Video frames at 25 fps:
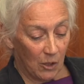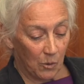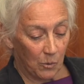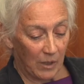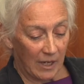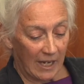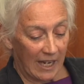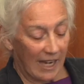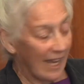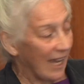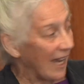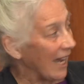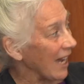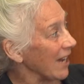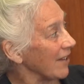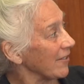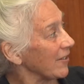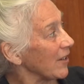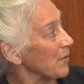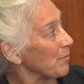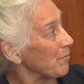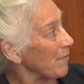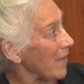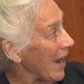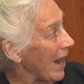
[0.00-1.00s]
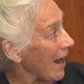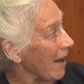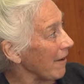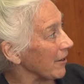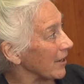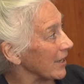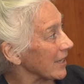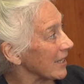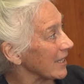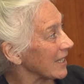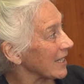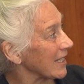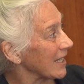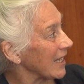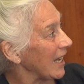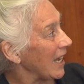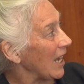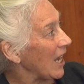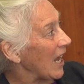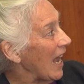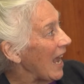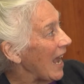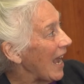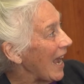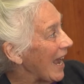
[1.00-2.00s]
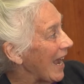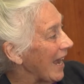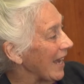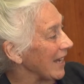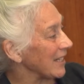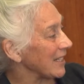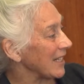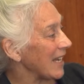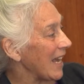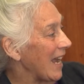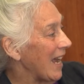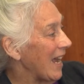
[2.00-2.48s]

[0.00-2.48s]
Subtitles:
we have Paris and